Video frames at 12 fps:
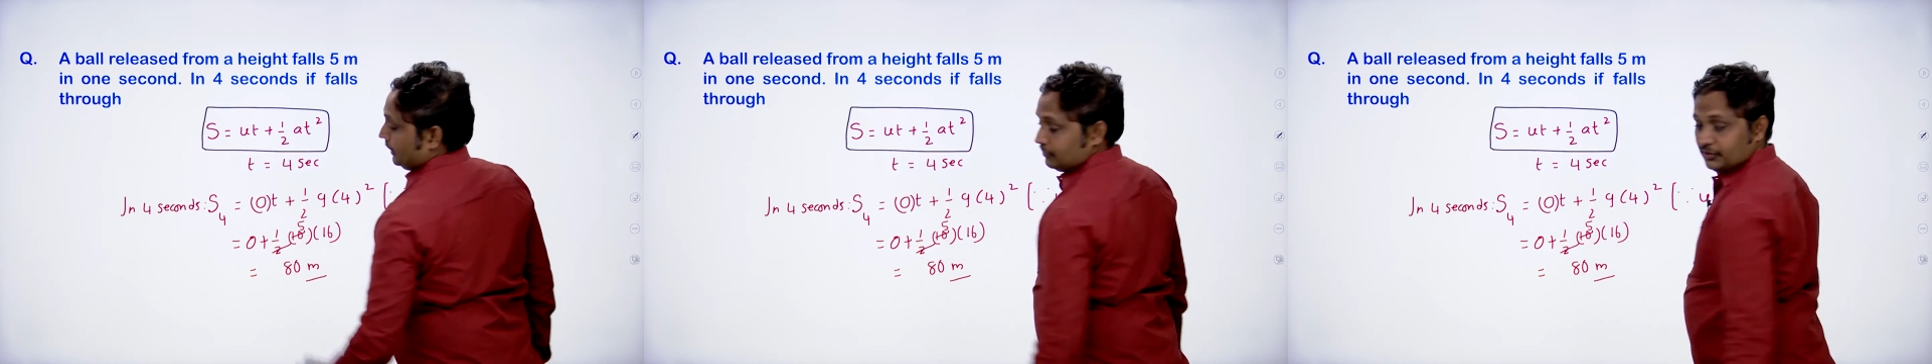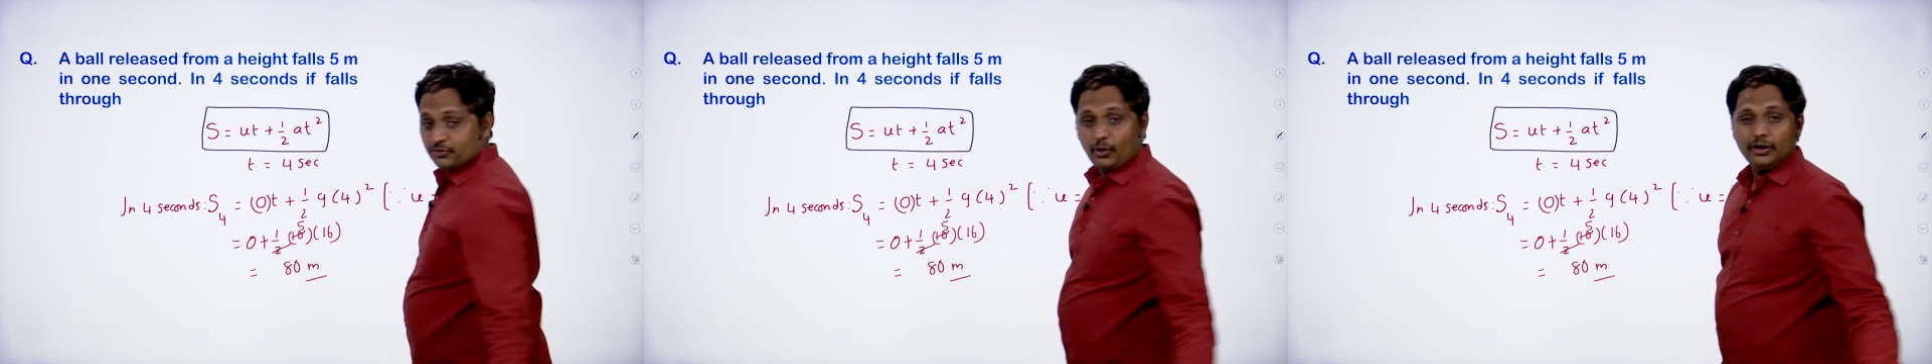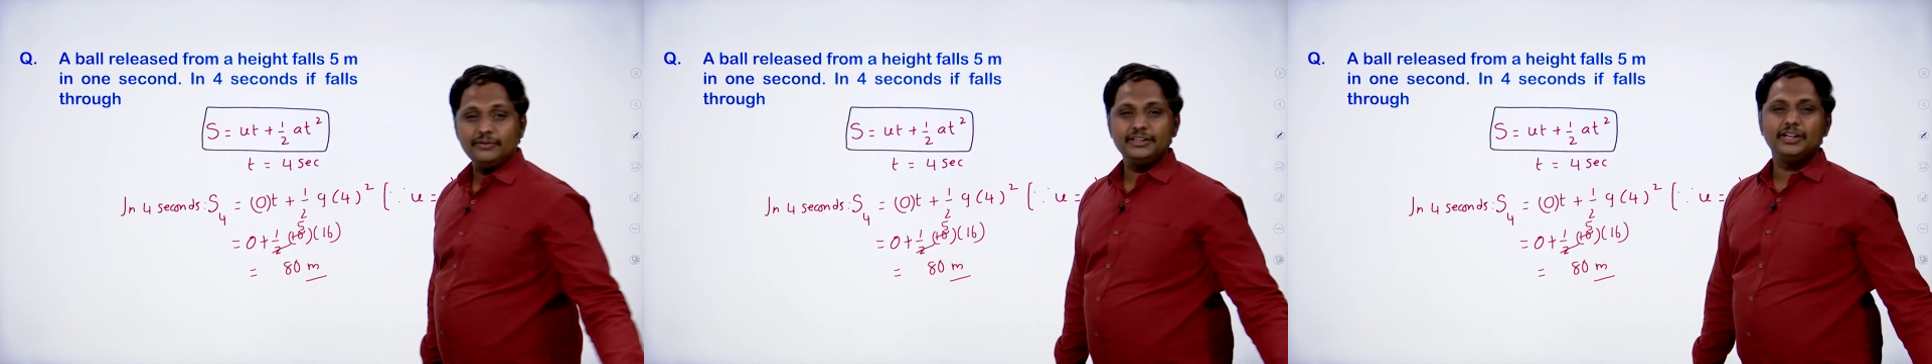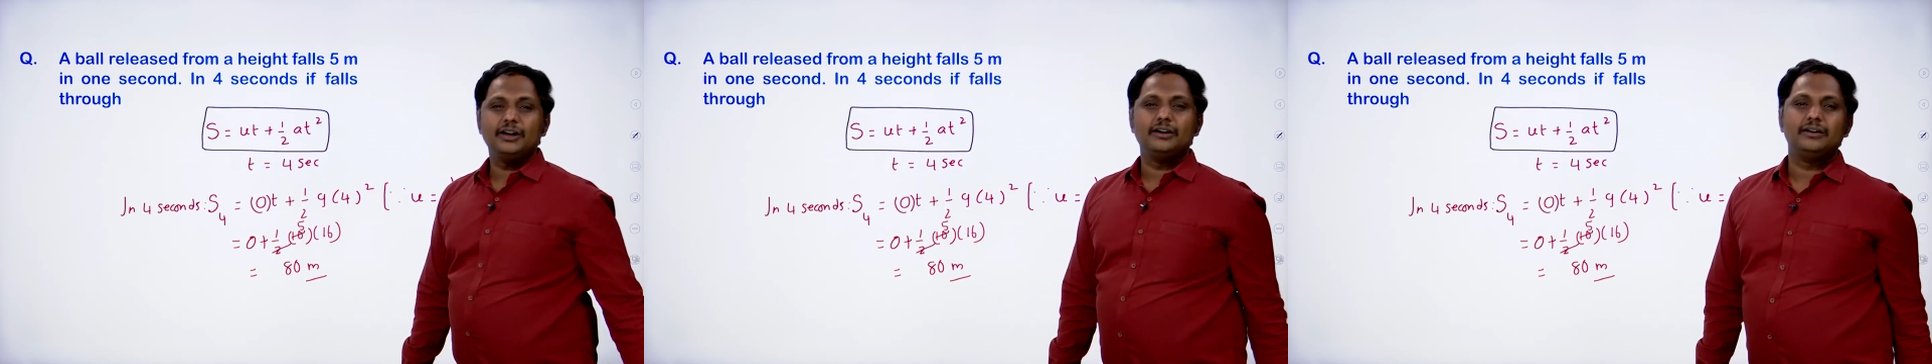you are solving
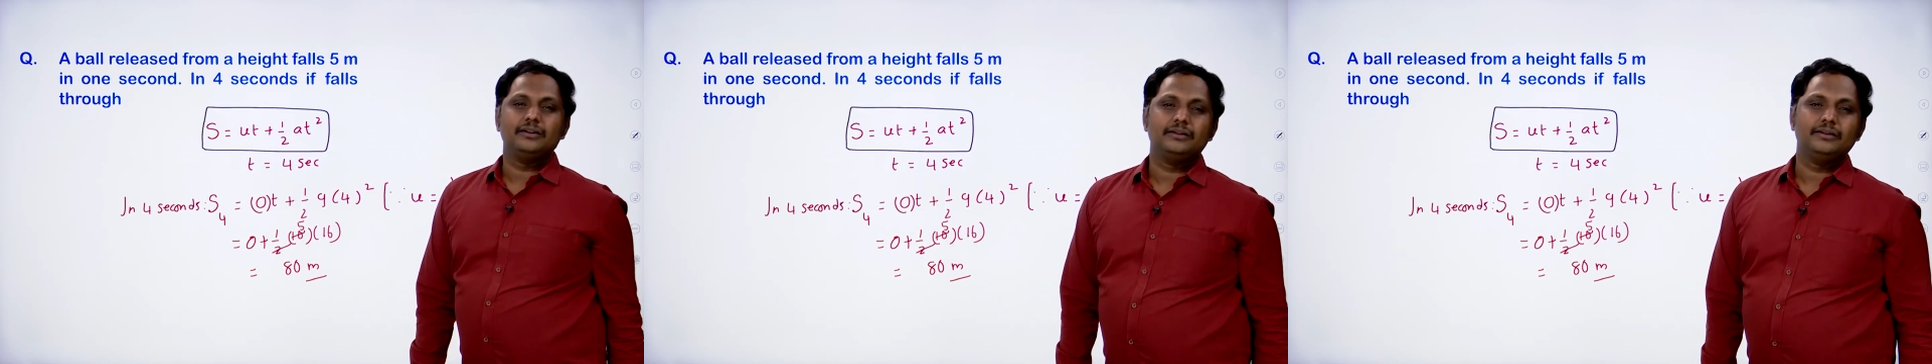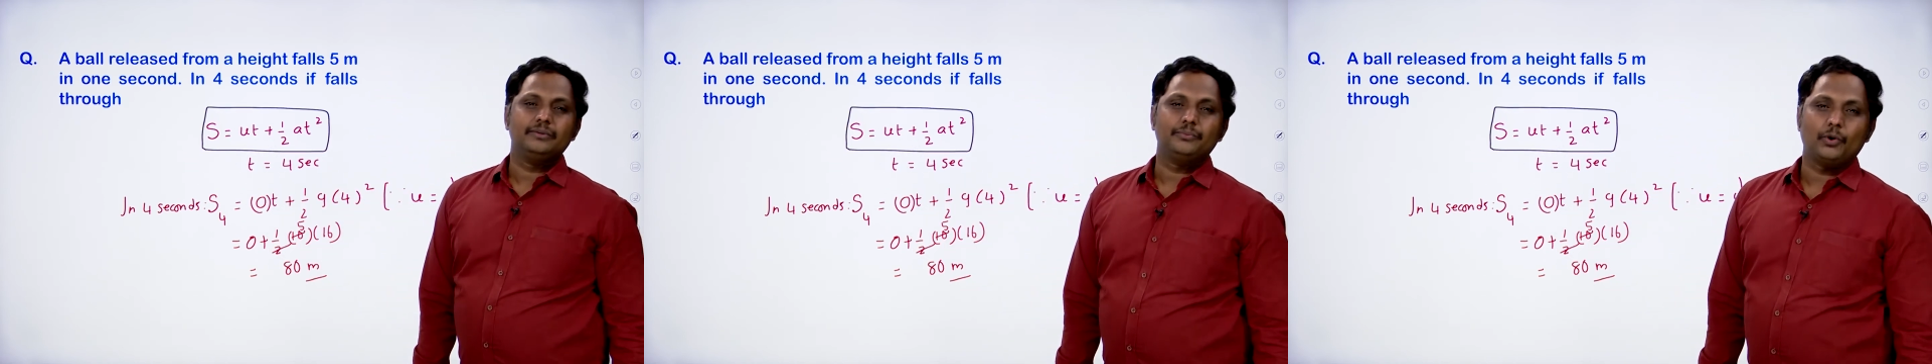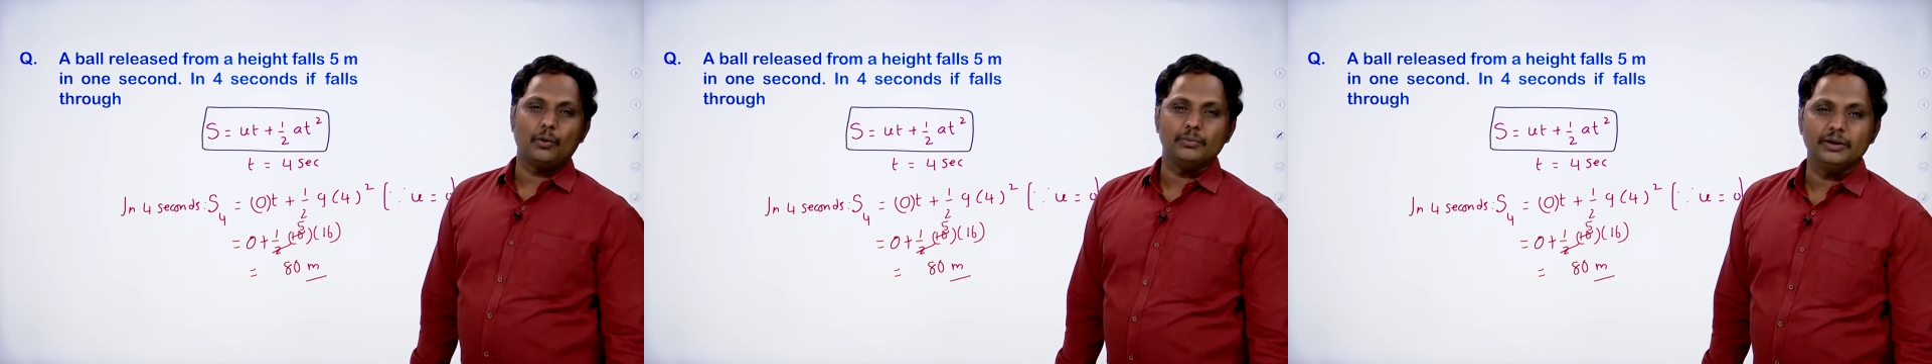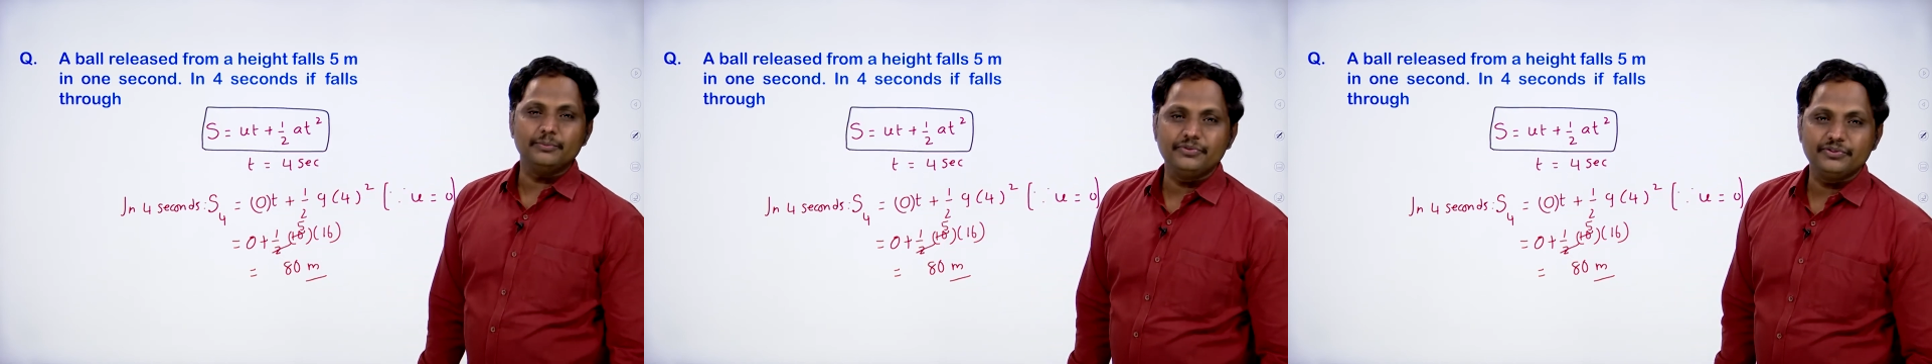the
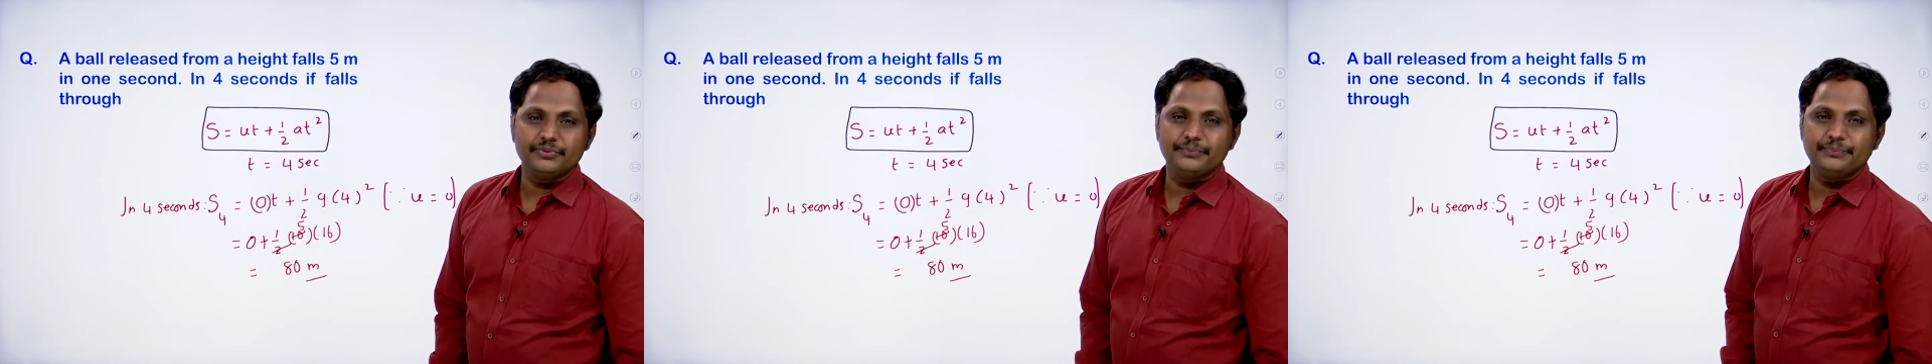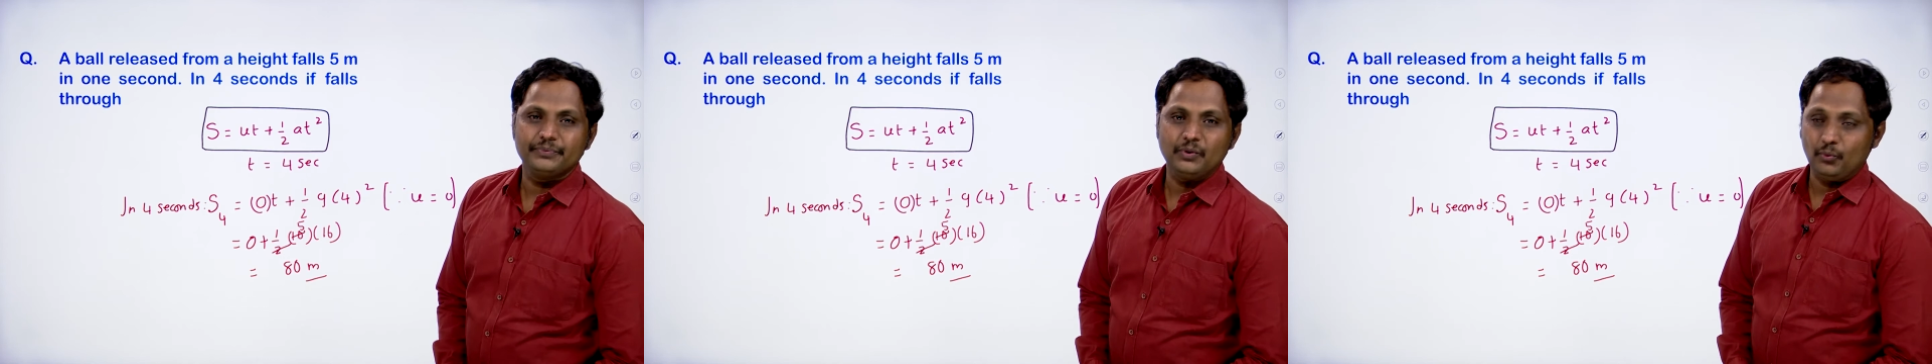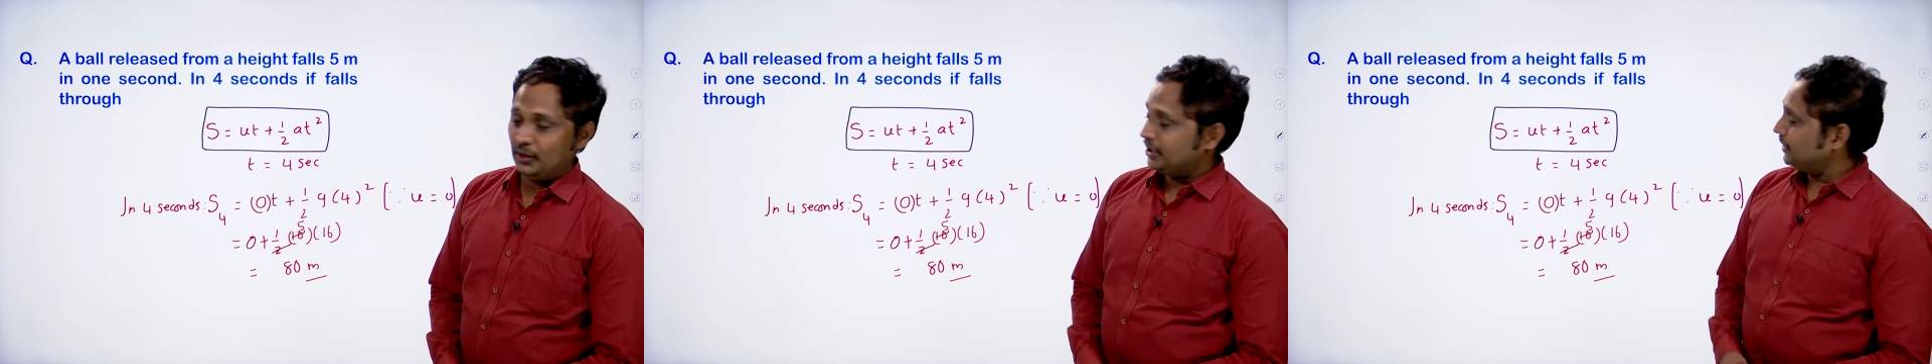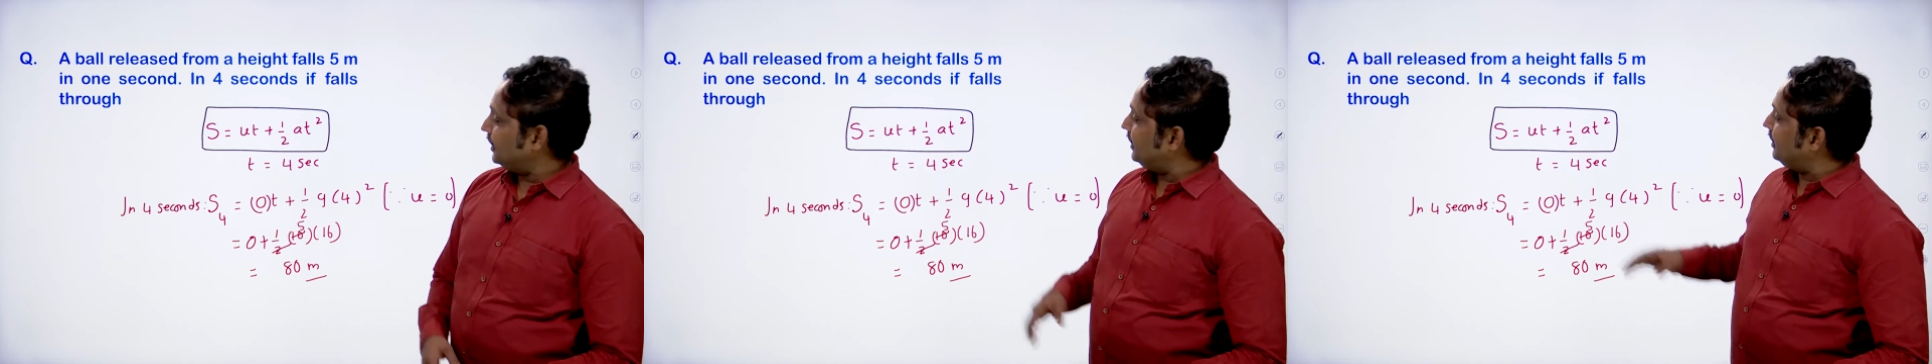problems, what are
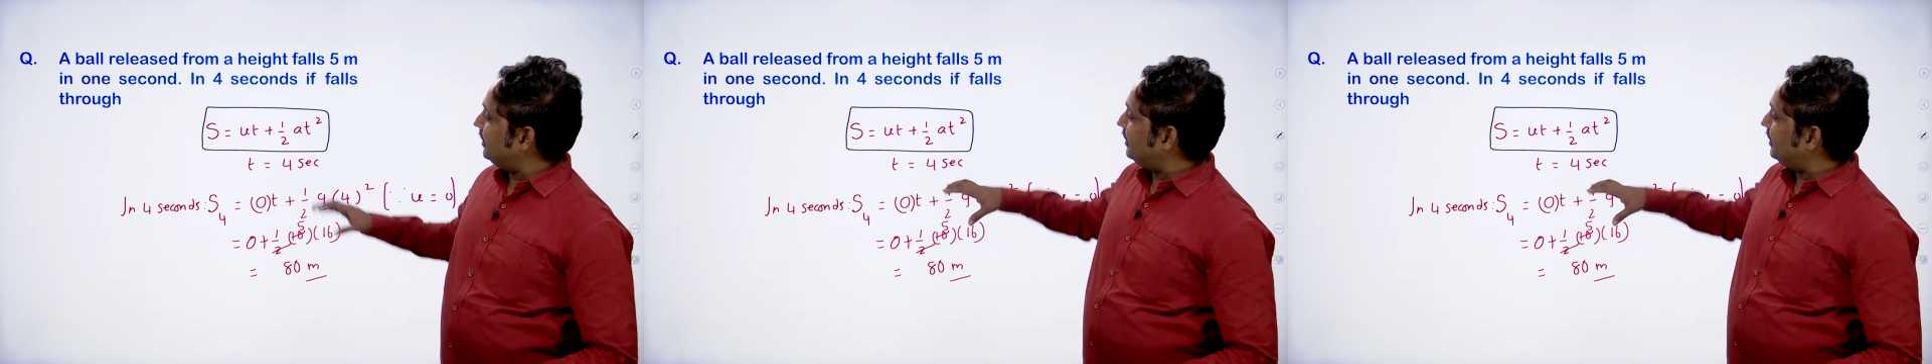the